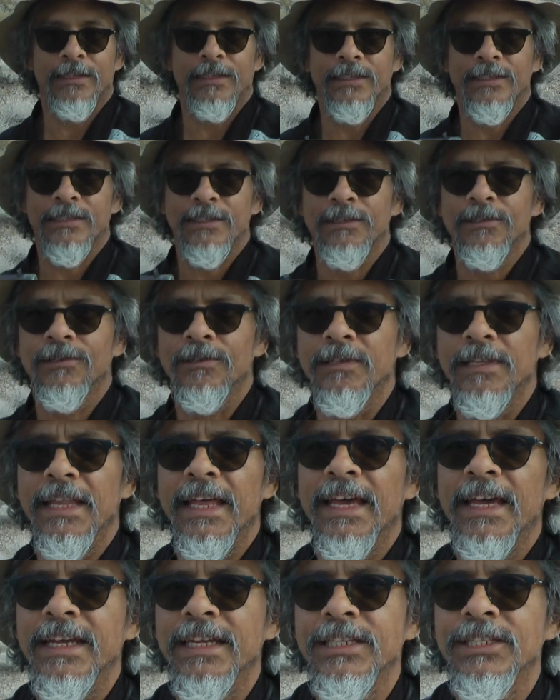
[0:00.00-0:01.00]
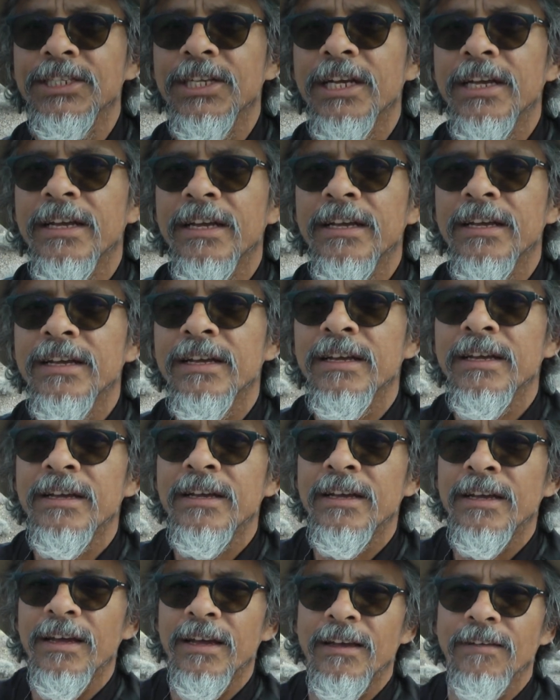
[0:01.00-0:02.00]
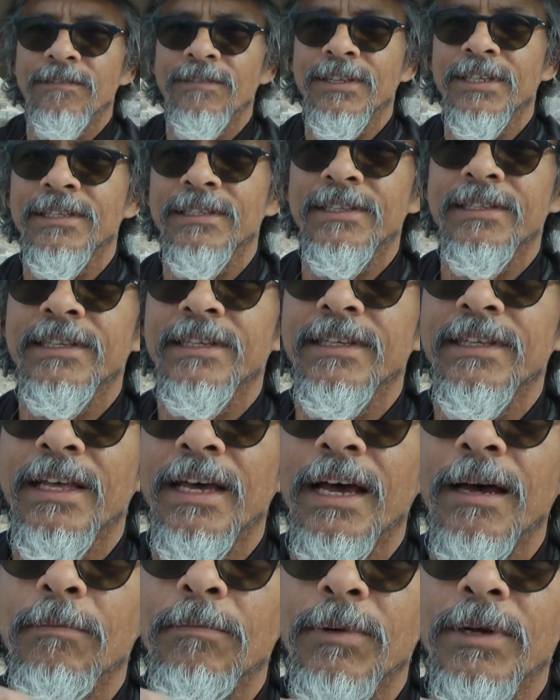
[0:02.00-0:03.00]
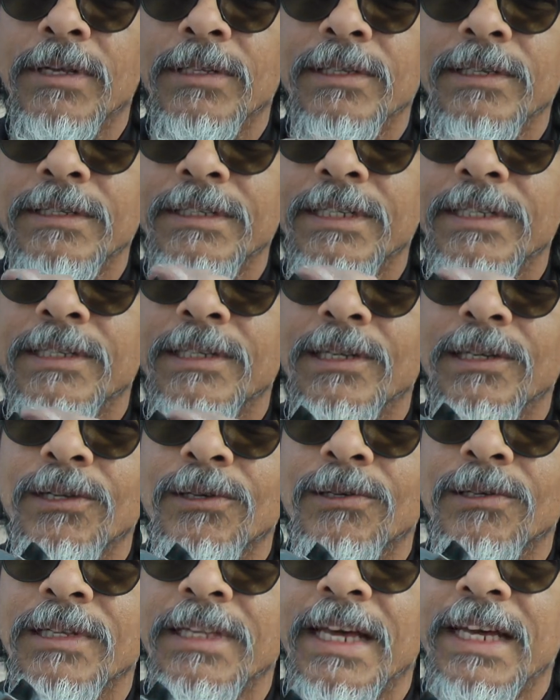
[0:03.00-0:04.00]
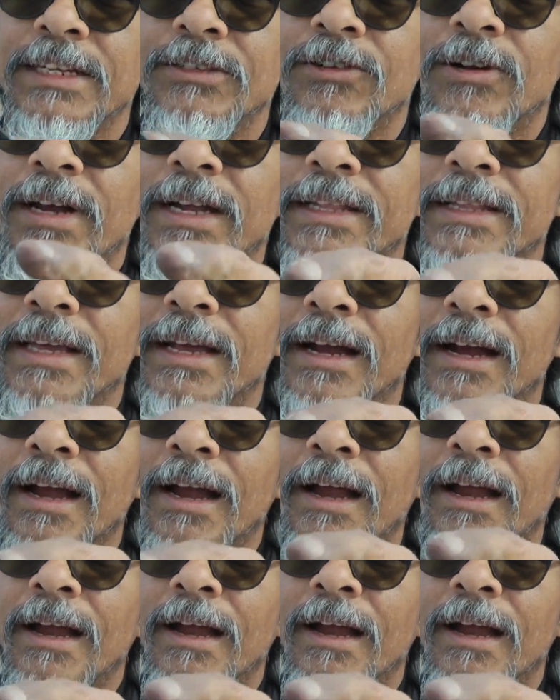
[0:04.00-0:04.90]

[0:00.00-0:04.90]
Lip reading: this little ledge. I don't know if you can see that, but it's just a little ledge right there.